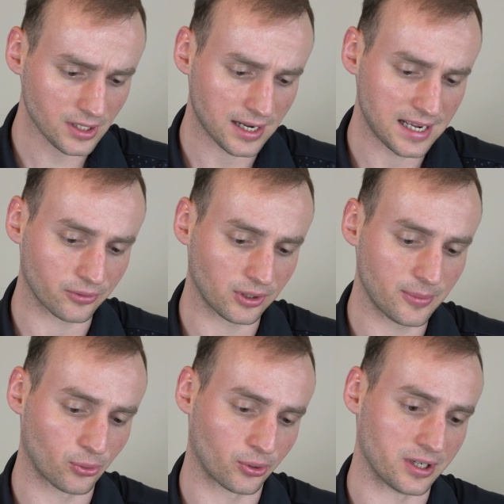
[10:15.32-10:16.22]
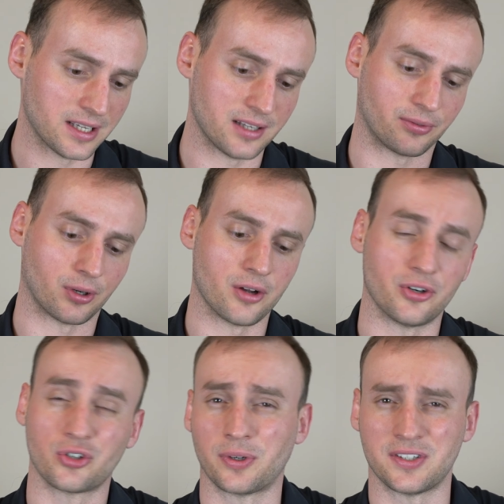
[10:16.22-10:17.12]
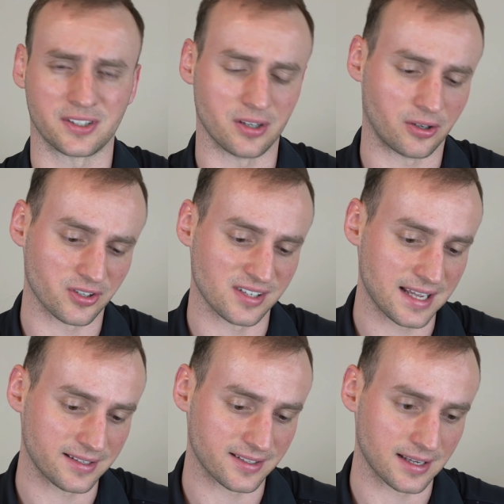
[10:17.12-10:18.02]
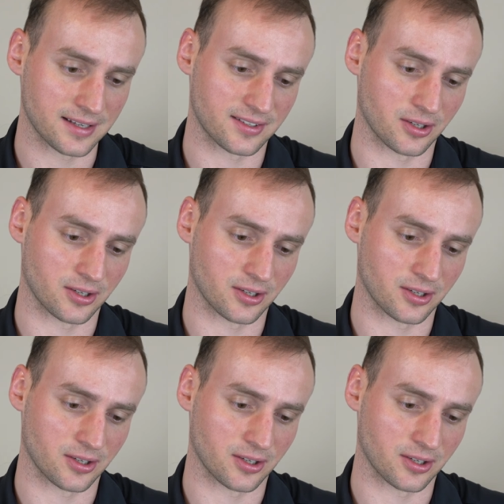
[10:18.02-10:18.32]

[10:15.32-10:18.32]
I have a limit order in for $126.10,